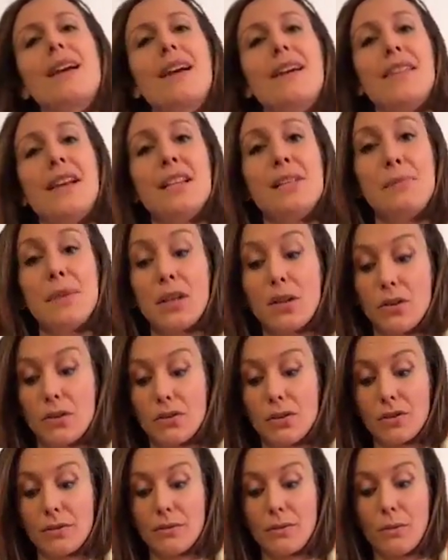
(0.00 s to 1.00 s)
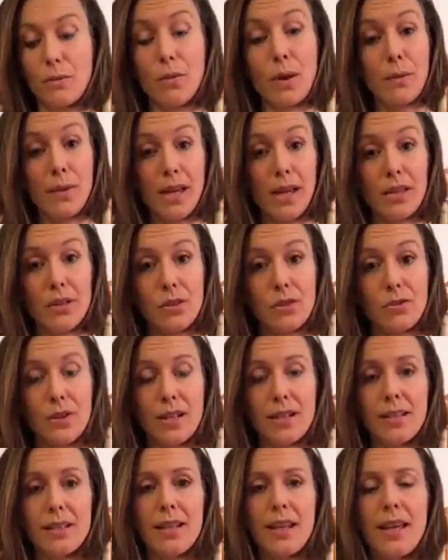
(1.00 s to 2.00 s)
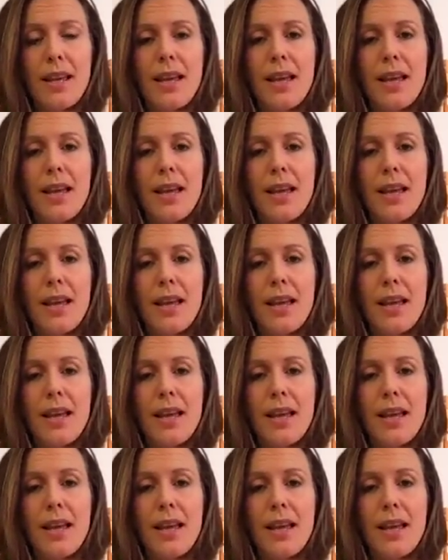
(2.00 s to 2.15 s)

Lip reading: That's because when we get stressed,